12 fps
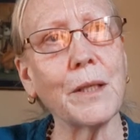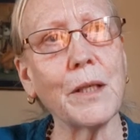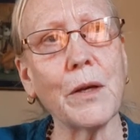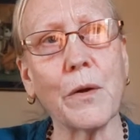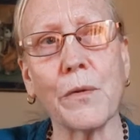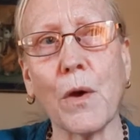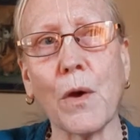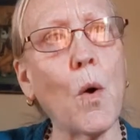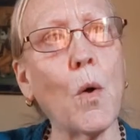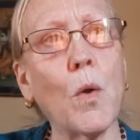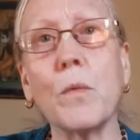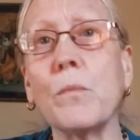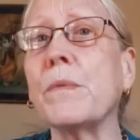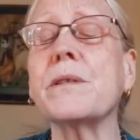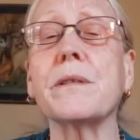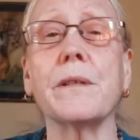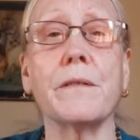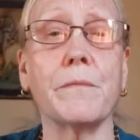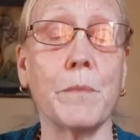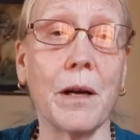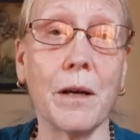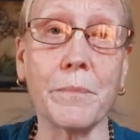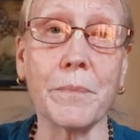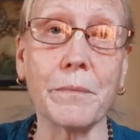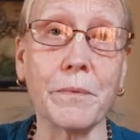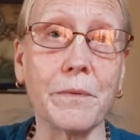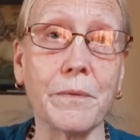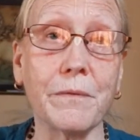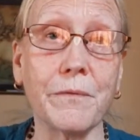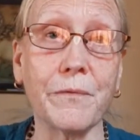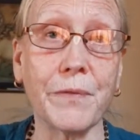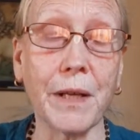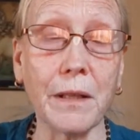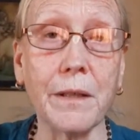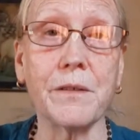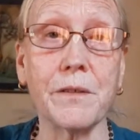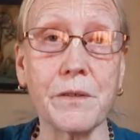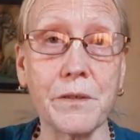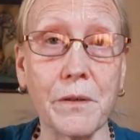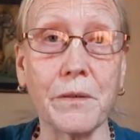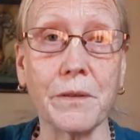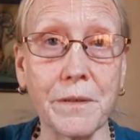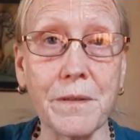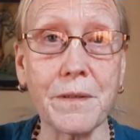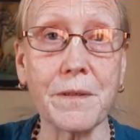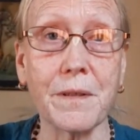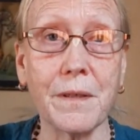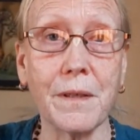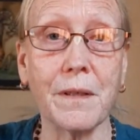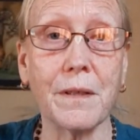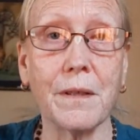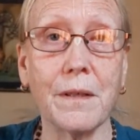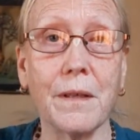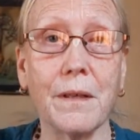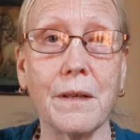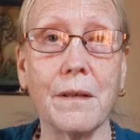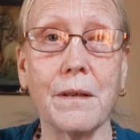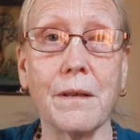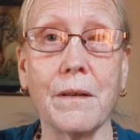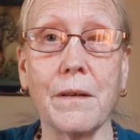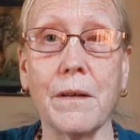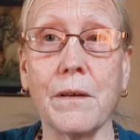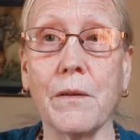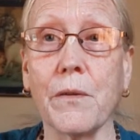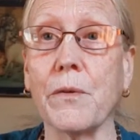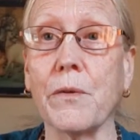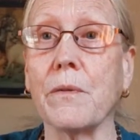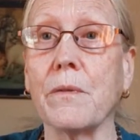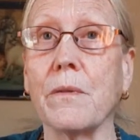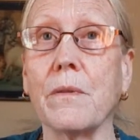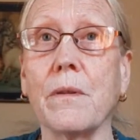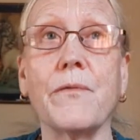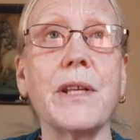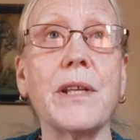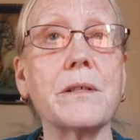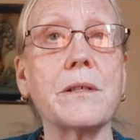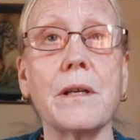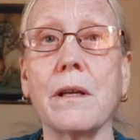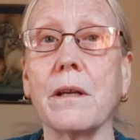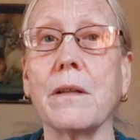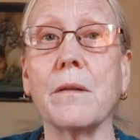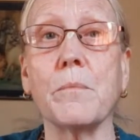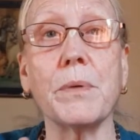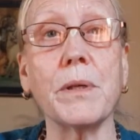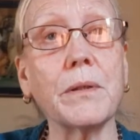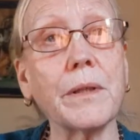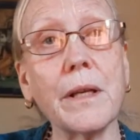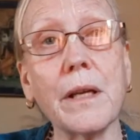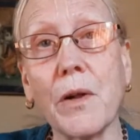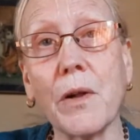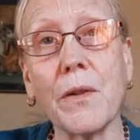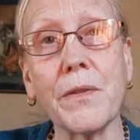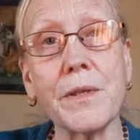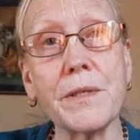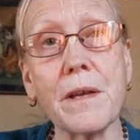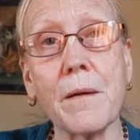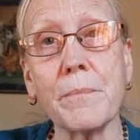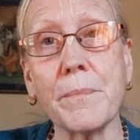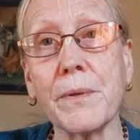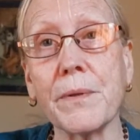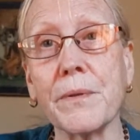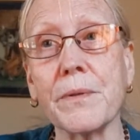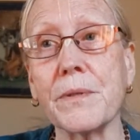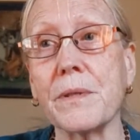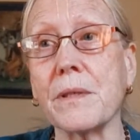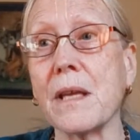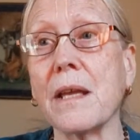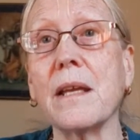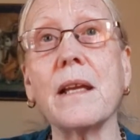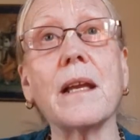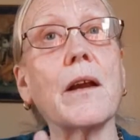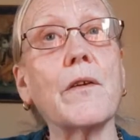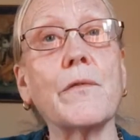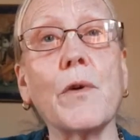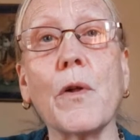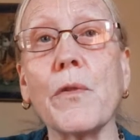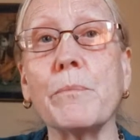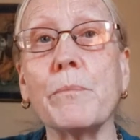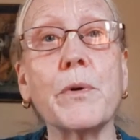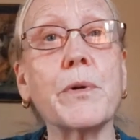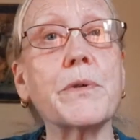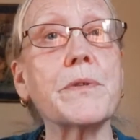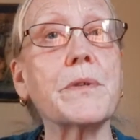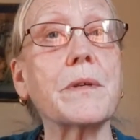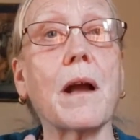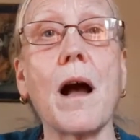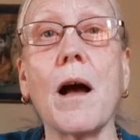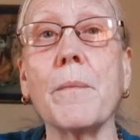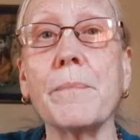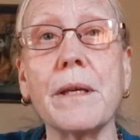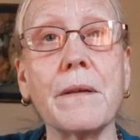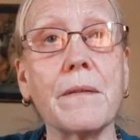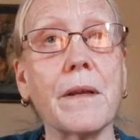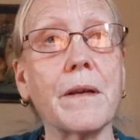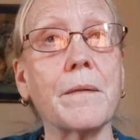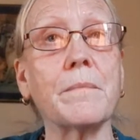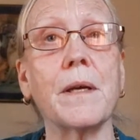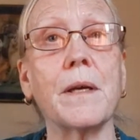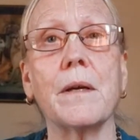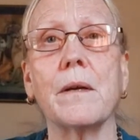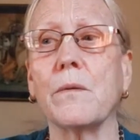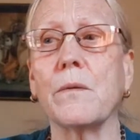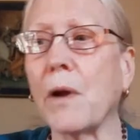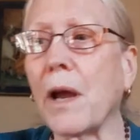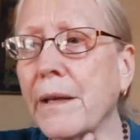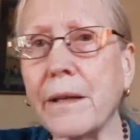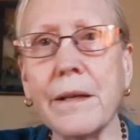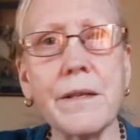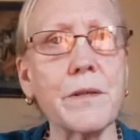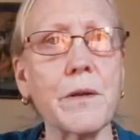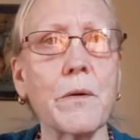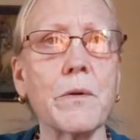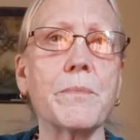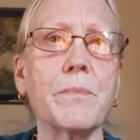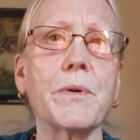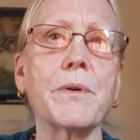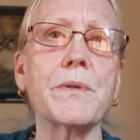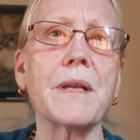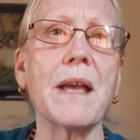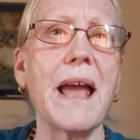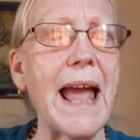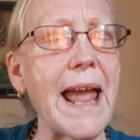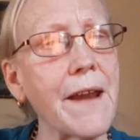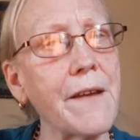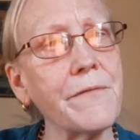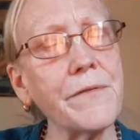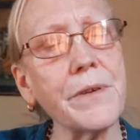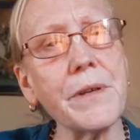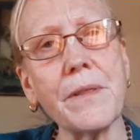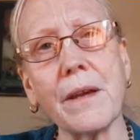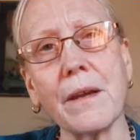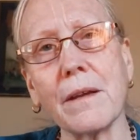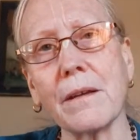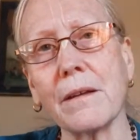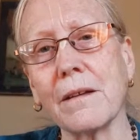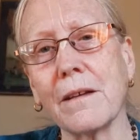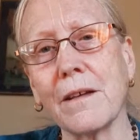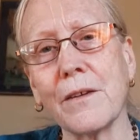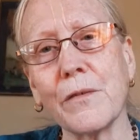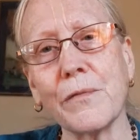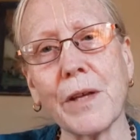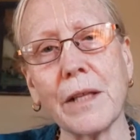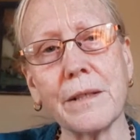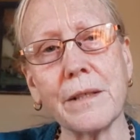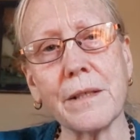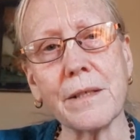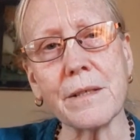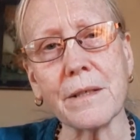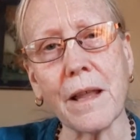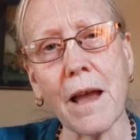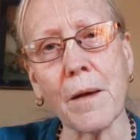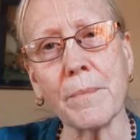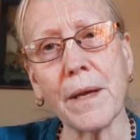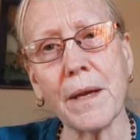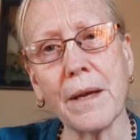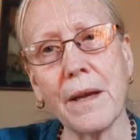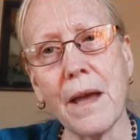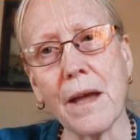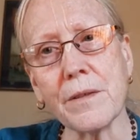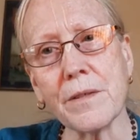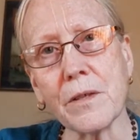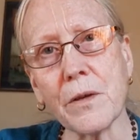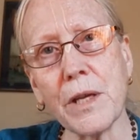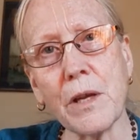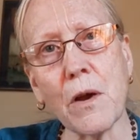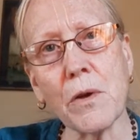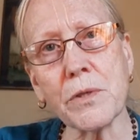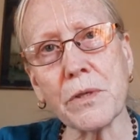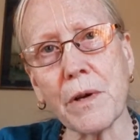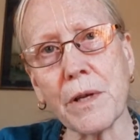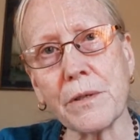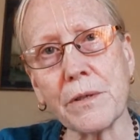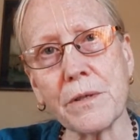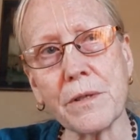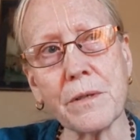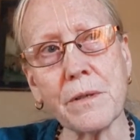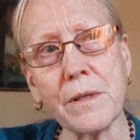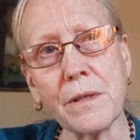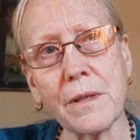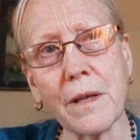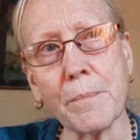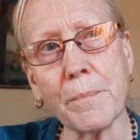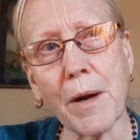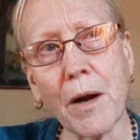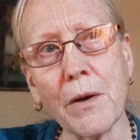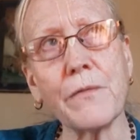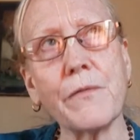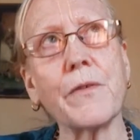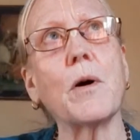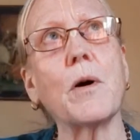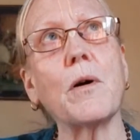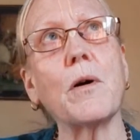you know, the whole mission of Mahaprabhu fell on his shoulders. You know, the finishing and the building of all the temples, the taking care of all the books, copying them, writing his own books, everything fell in his lap. And so he also understood that apart from